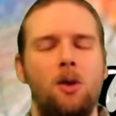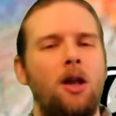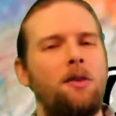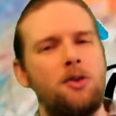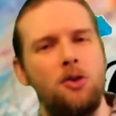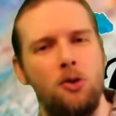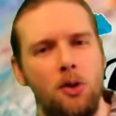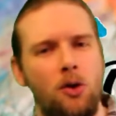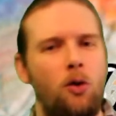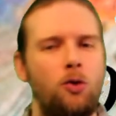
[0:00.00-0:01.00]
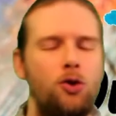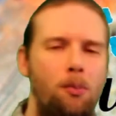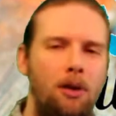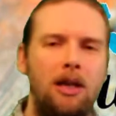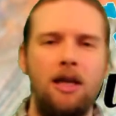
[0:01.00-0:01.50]
A lot of it's to do with culture,
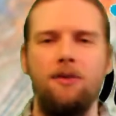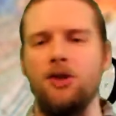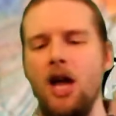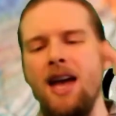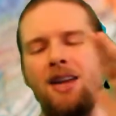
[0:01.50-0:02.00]
beliefs.